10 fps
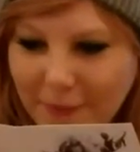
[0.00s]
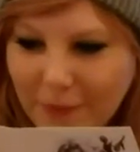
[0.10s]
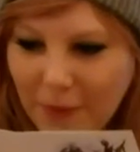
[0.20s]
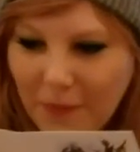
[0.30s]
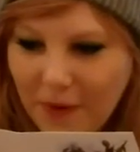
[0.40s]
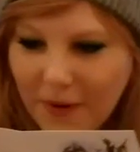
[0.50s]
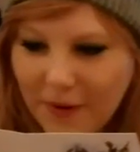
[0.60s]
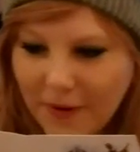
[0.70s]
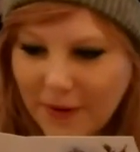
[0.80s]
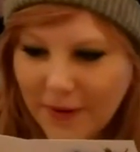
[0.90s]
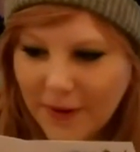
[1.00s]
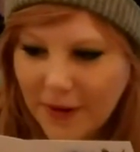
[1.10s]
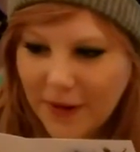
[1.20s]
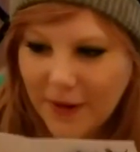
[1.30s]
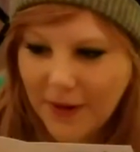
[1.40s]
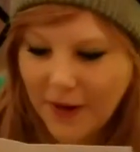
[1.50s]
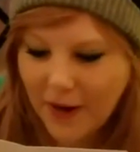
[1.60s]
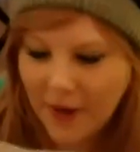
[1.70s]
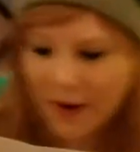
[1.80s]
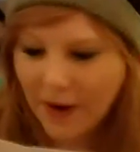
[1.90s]
They're oh. just they're they're
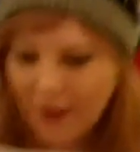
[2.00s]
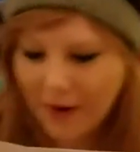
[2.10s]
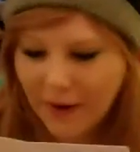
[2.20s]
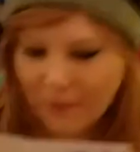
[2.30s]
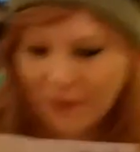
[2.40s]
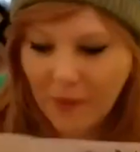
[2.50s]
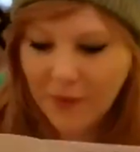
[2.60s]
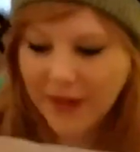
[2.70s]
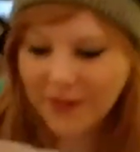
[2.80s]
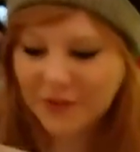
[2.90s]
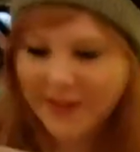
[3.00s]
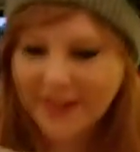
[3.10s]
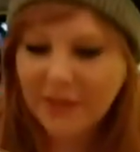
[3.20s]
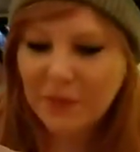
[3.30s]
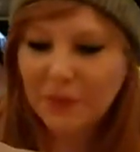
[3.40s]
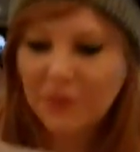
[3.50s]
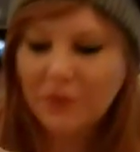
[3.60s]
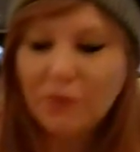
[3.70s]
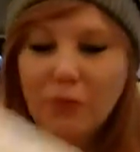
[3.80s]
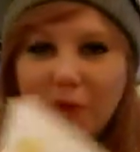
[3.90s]
ignoring uh, 2016. Oh, it actually has
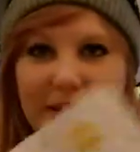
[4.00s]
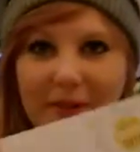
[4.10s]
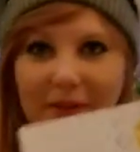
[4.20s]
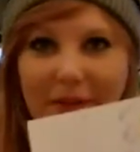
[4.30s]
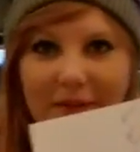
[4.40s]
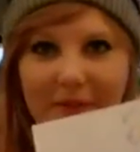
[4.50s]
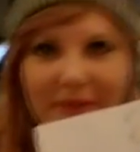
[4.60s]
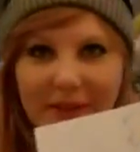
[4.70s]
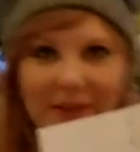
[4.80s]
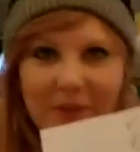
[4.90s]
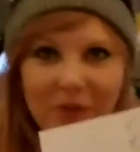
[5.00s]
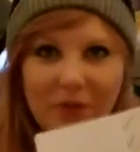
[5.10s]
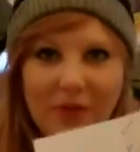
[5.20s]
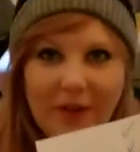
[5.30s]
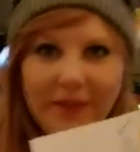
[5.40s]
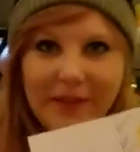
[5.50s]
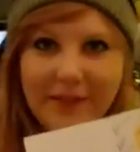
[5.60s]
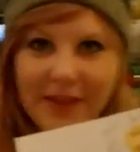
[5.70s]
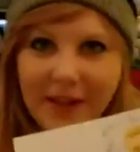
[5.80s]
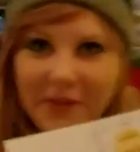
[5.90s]
people's real signatures on
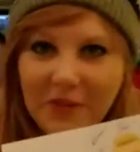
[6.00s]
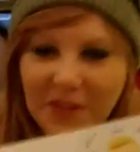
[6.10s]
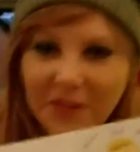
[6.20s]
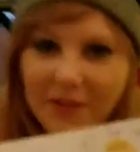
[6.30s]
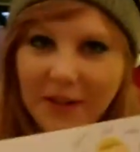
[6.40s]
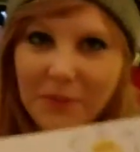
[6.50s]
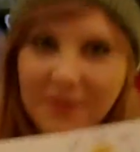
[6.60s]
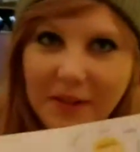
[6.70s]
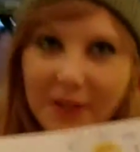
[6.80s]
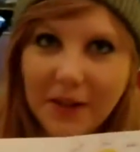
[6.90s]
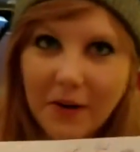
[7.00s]
this. They actually took time to sign the